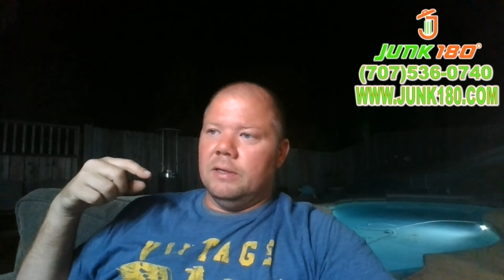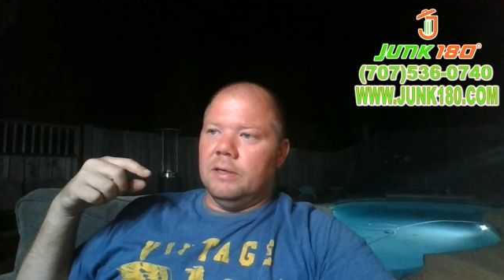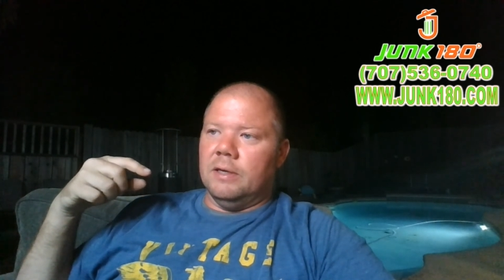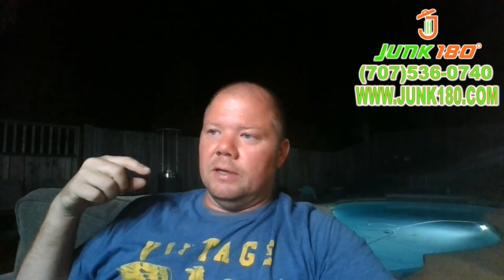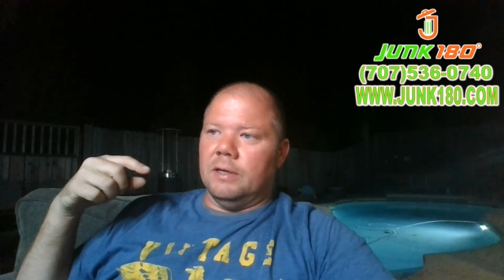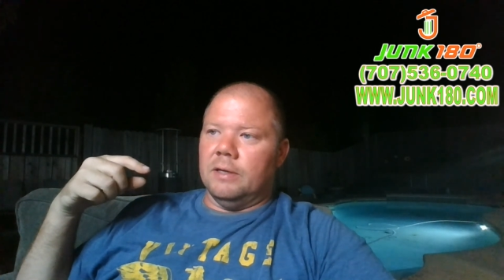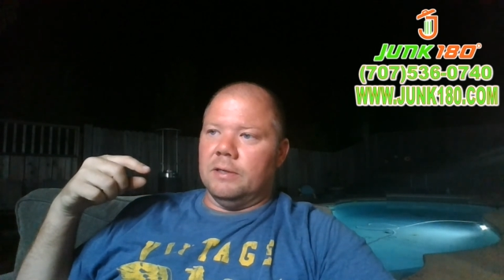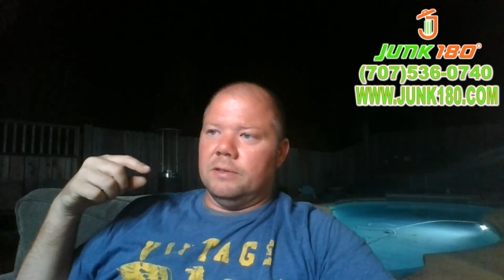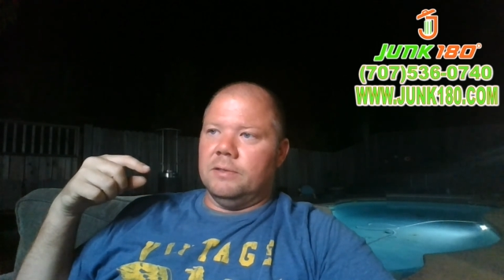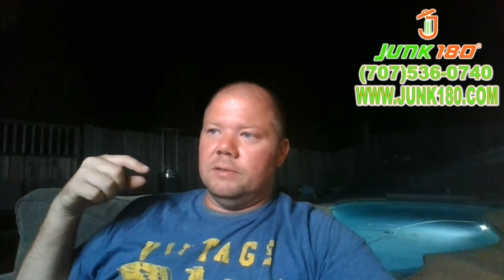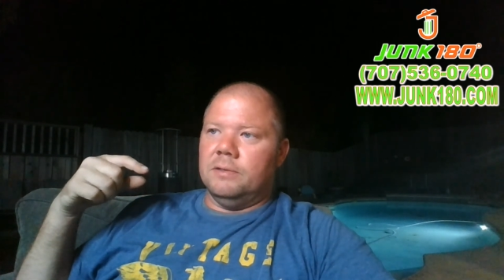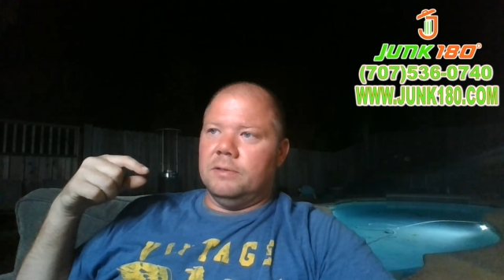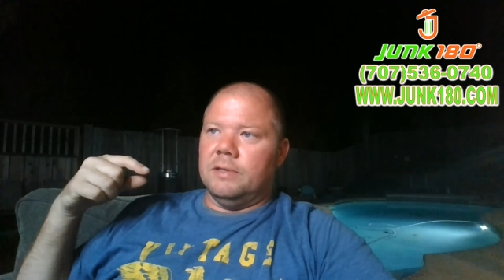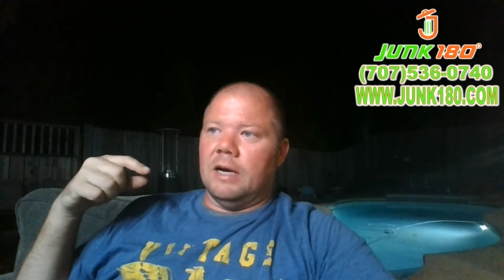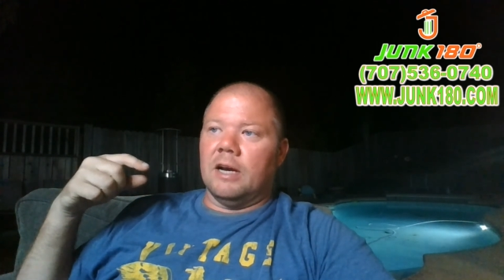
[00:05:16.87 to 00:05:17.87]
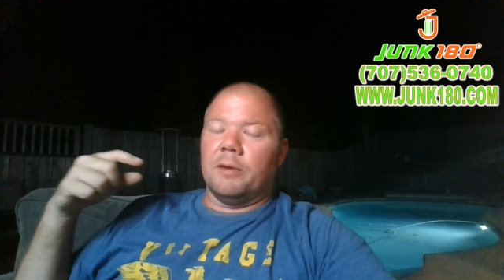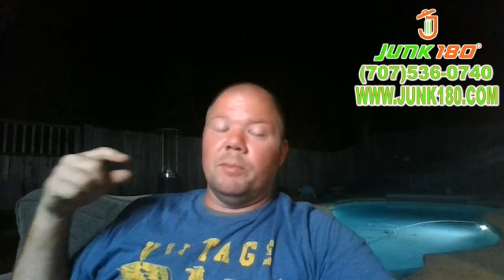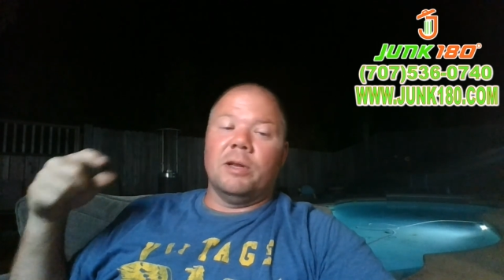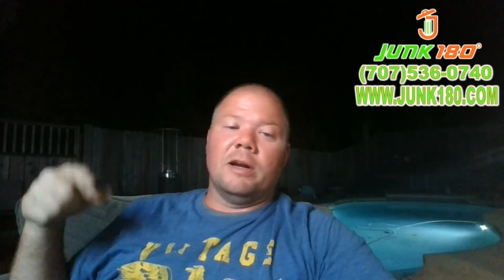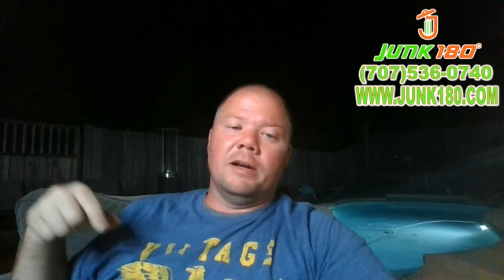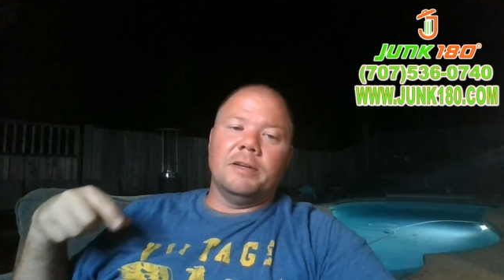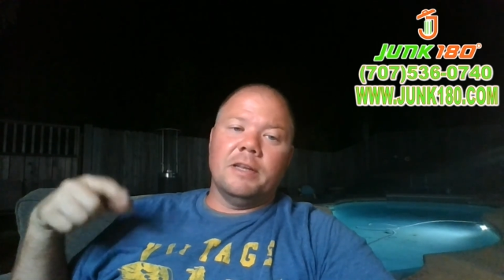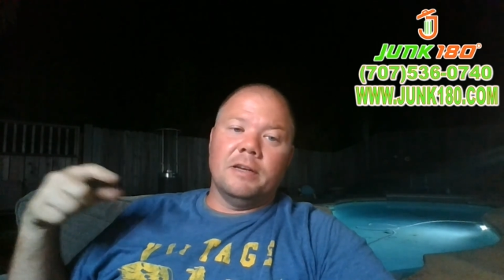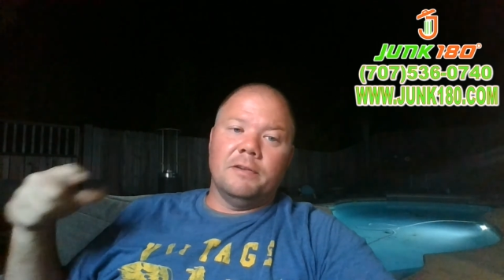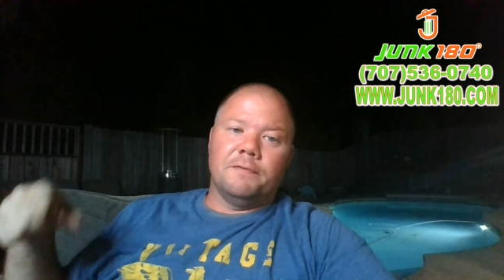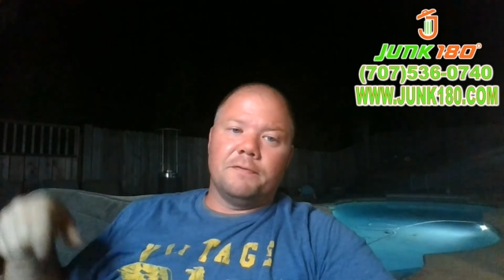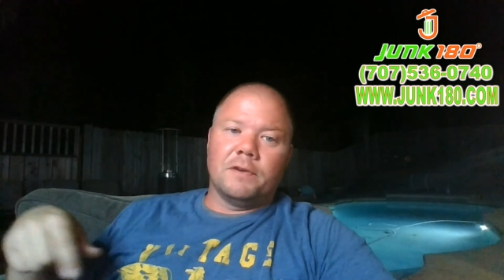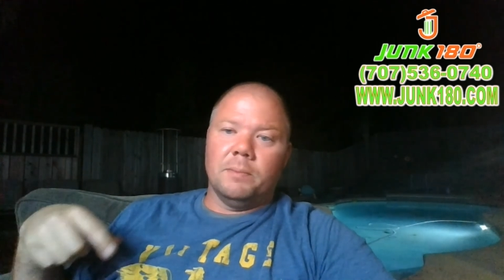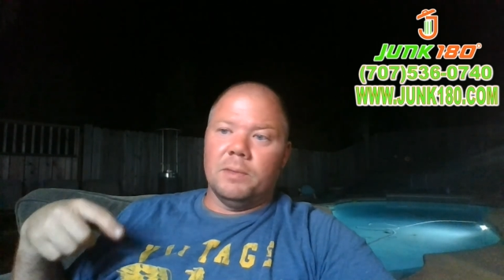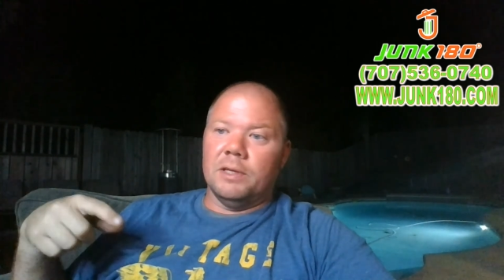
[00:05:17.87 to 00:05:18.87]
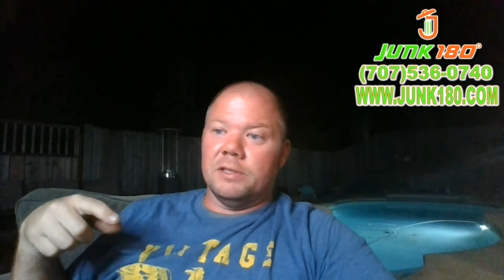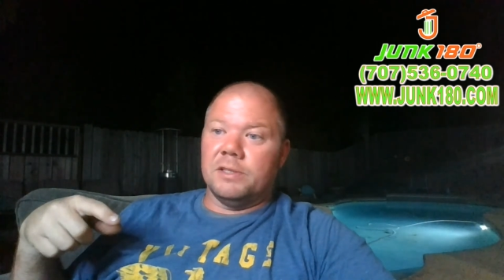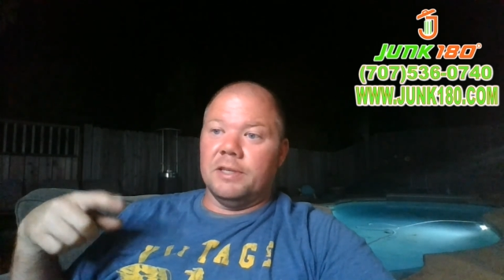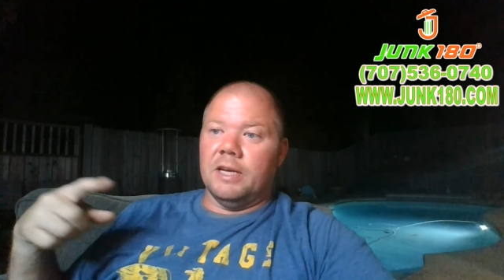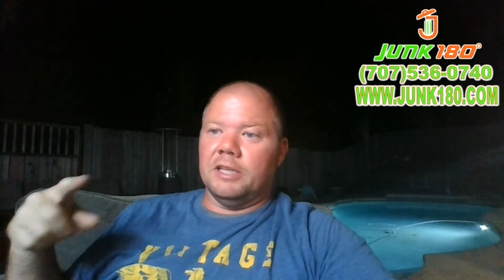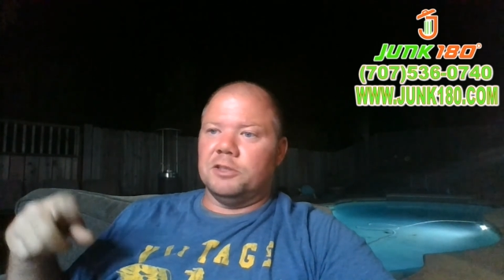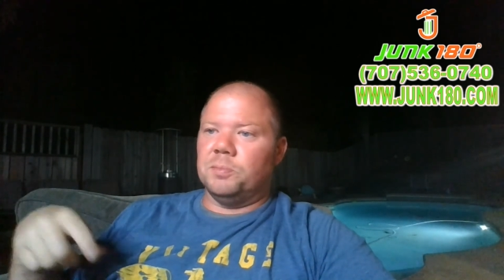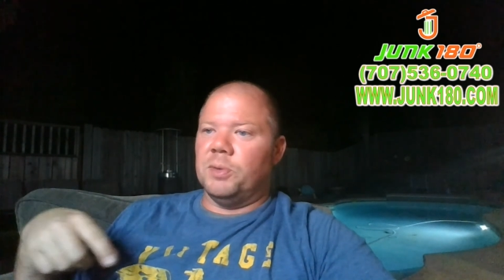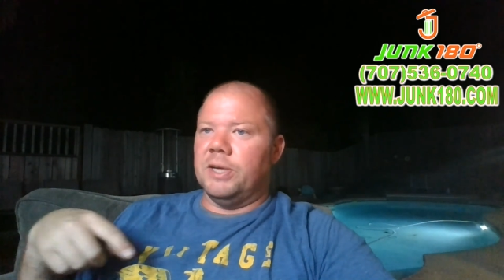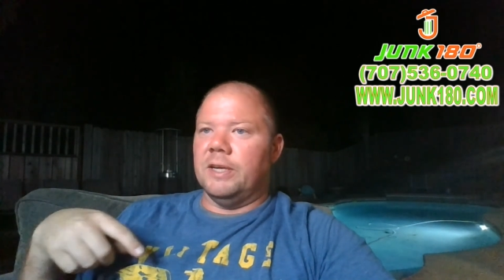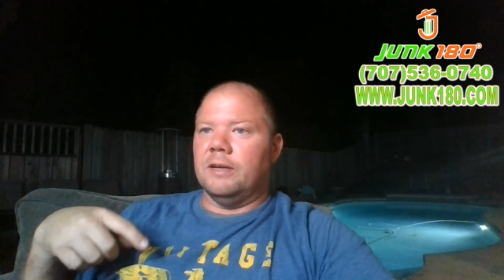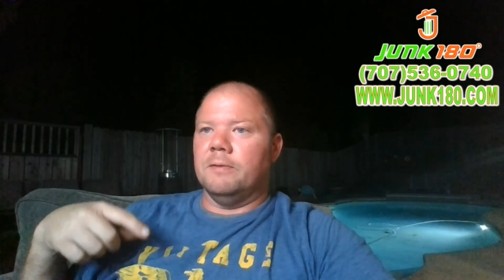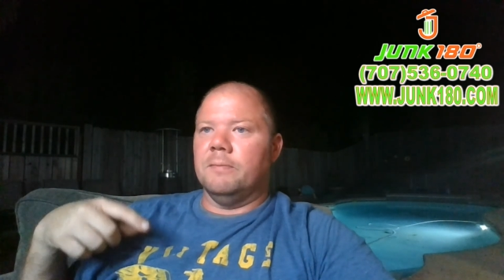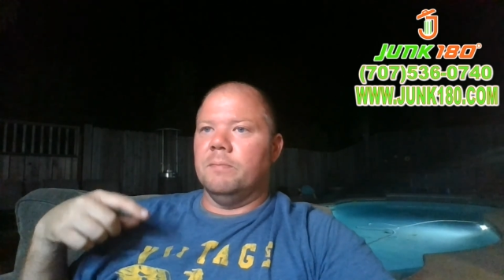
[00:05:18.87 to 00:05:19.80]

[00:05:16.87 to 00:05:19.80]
a document I needed from the CHP,